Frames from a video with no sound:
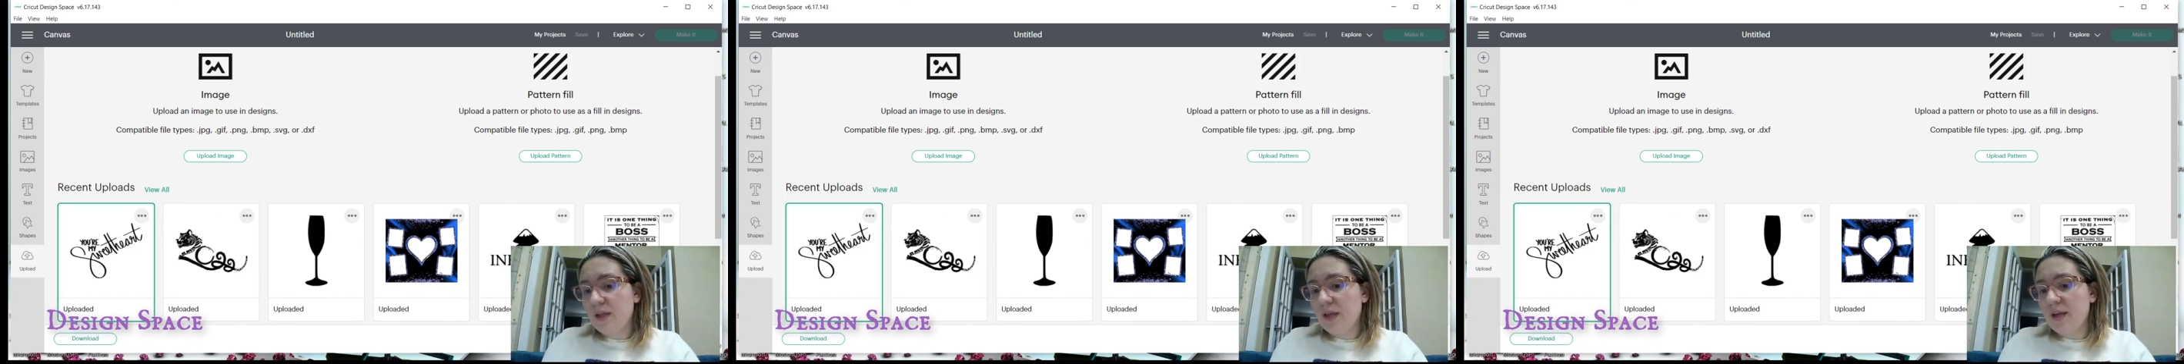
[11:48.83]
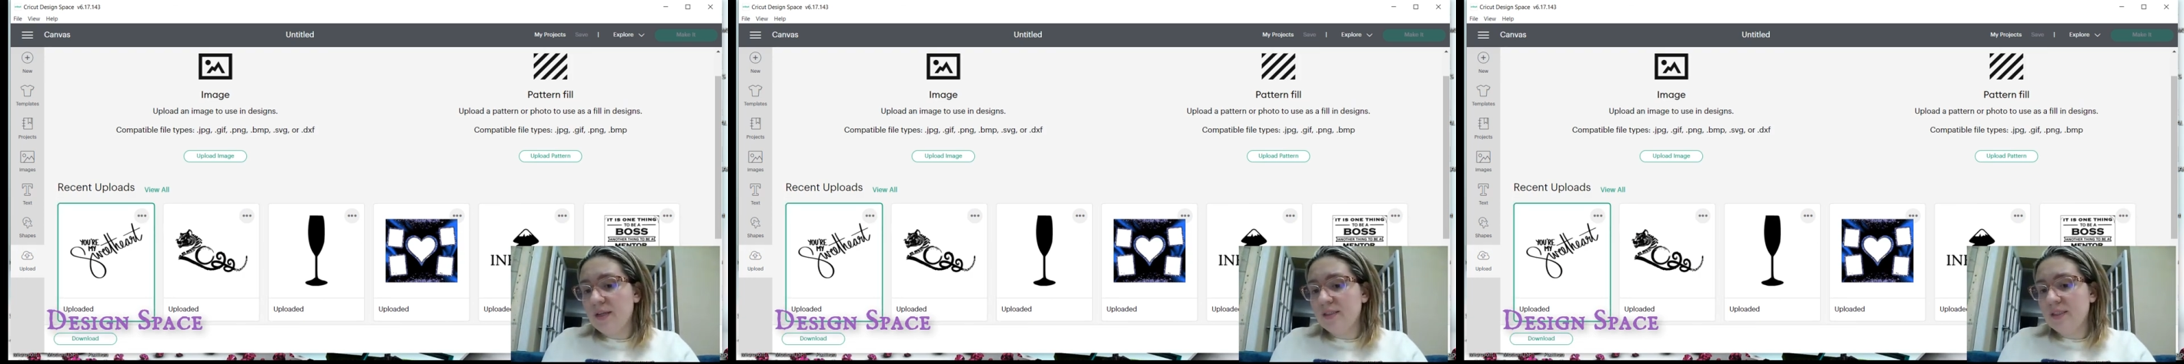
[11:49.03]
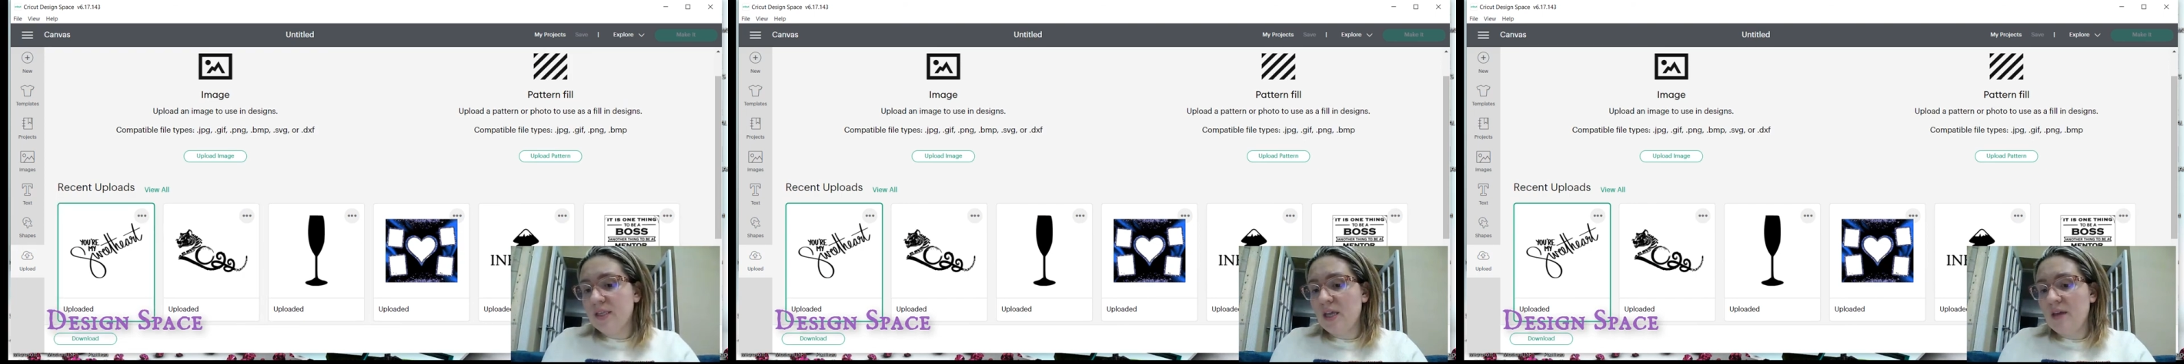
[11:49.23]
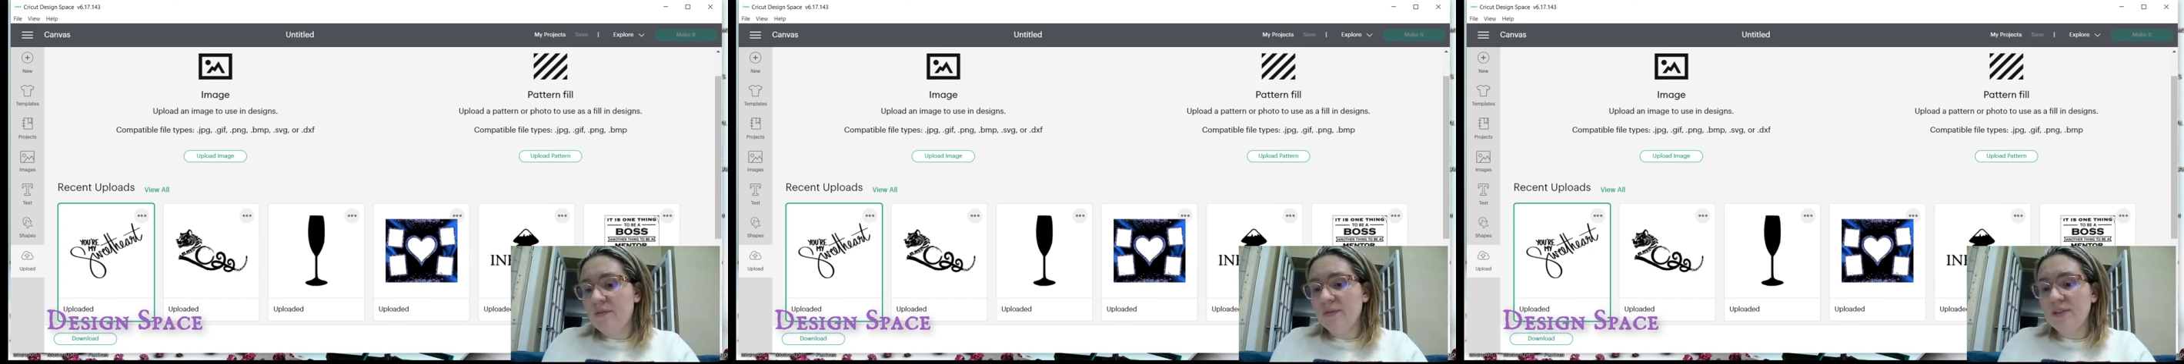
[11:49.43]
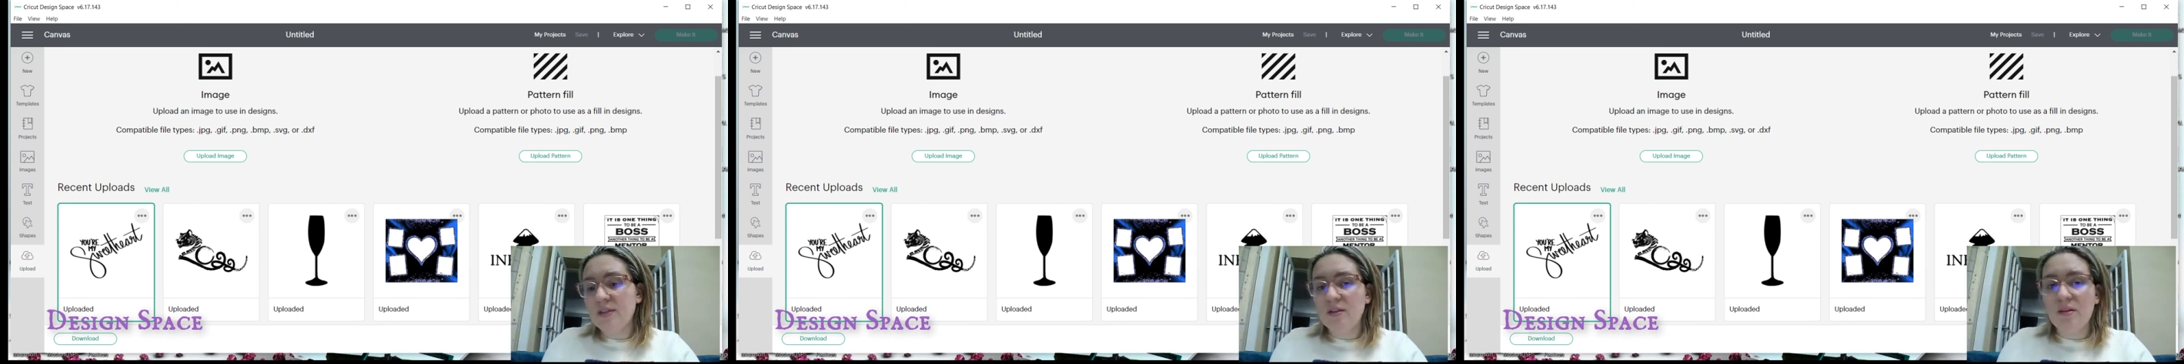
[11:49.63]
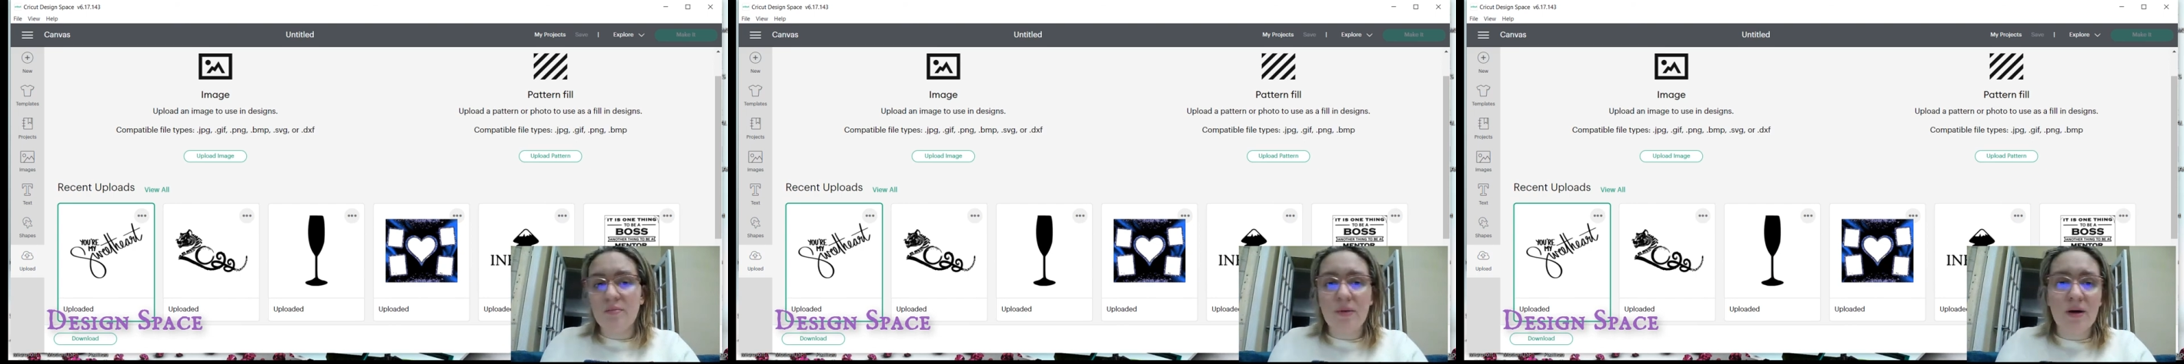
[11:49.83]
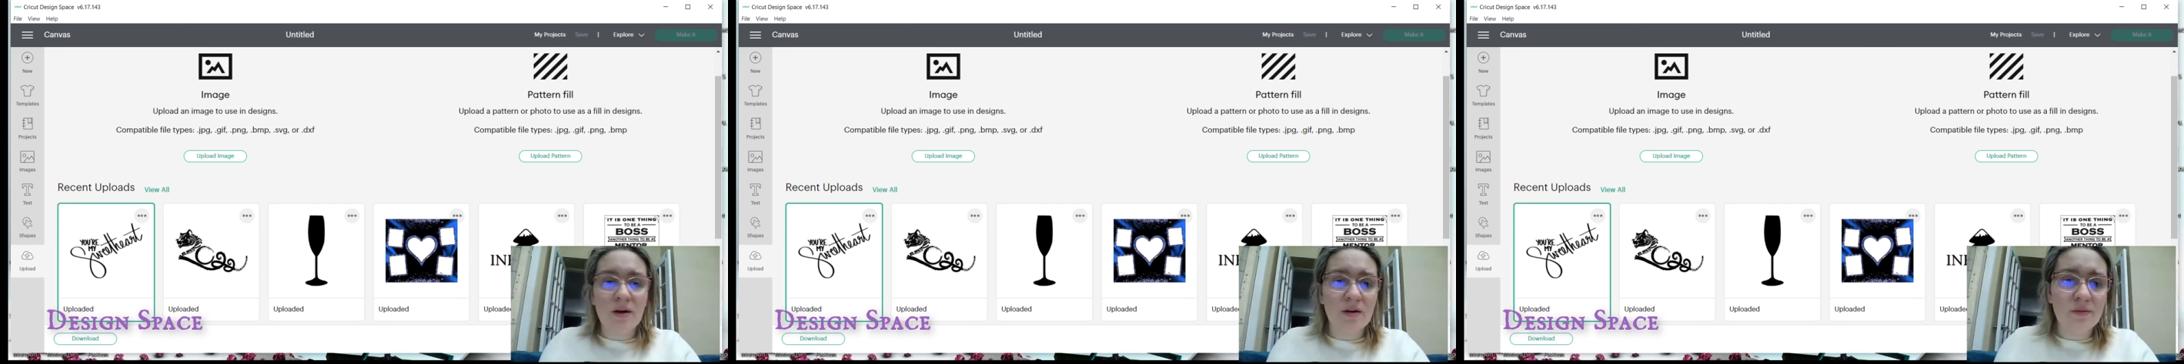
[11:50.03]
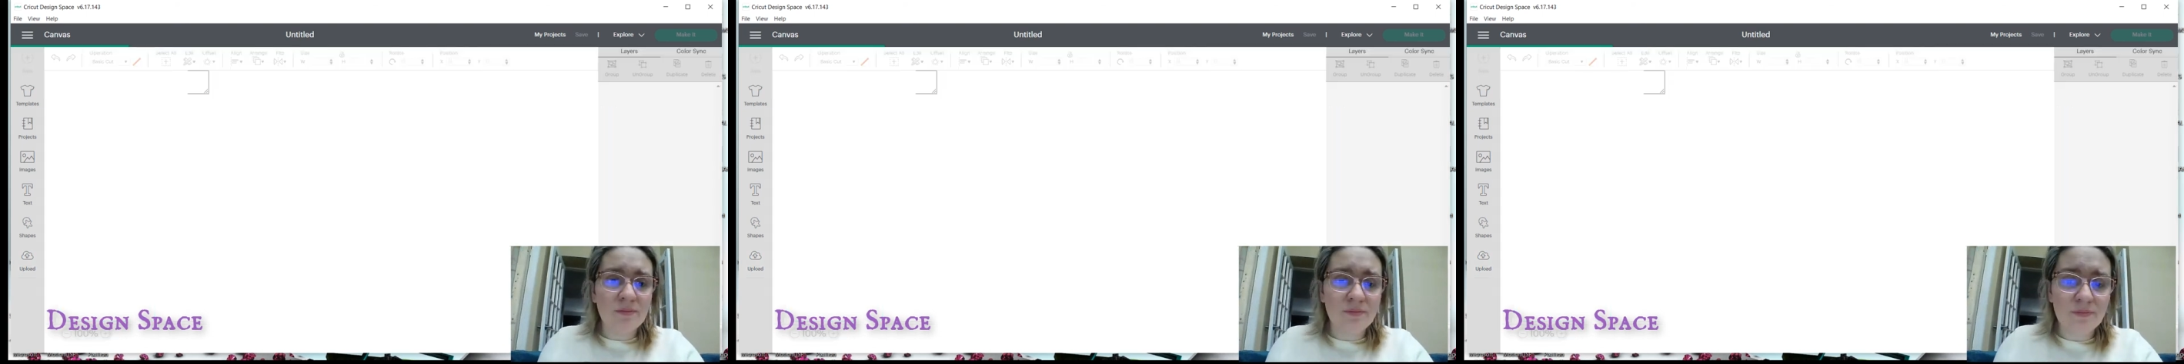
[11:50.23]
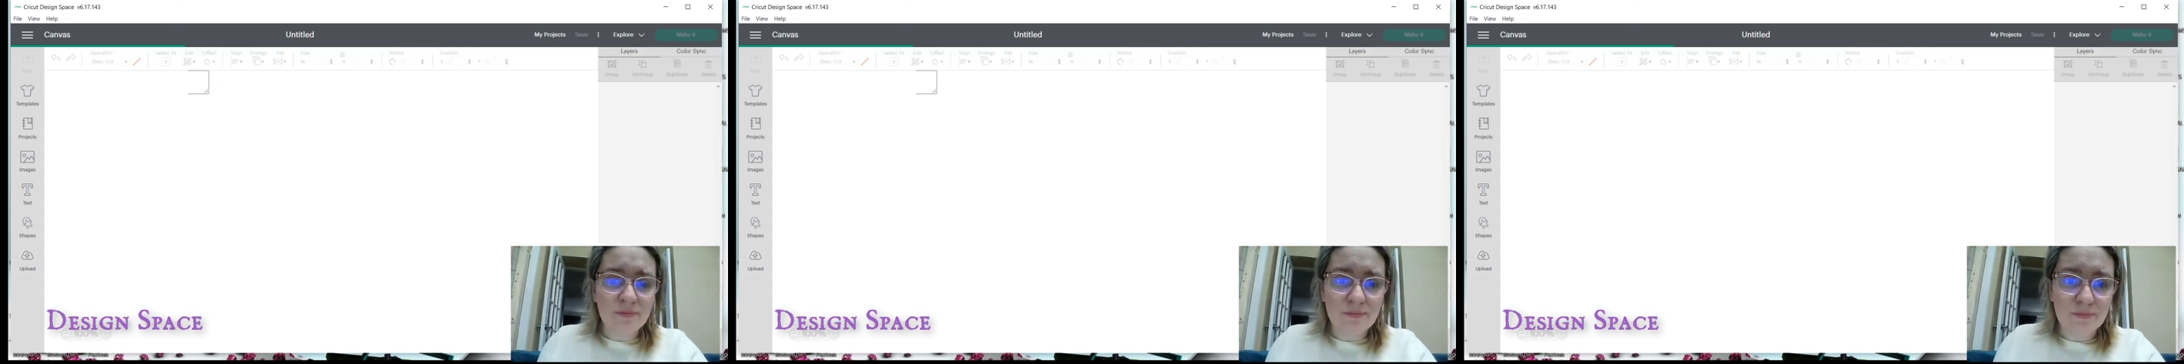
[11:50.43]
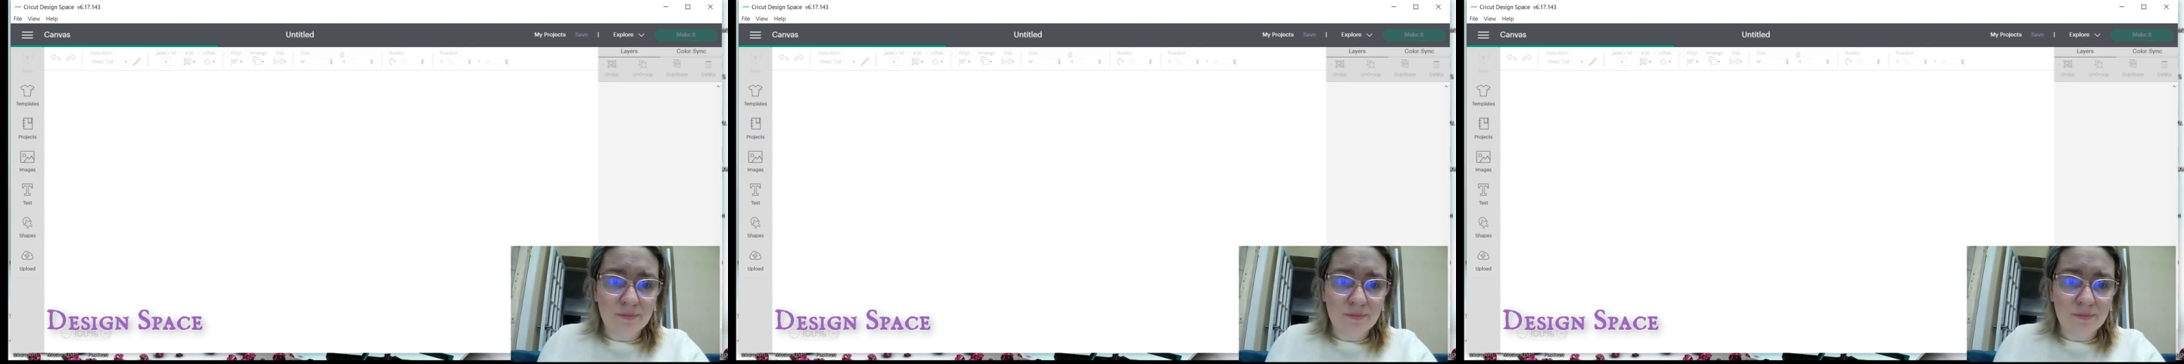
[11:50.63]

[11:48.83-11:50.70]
add to Canvas on the bottom.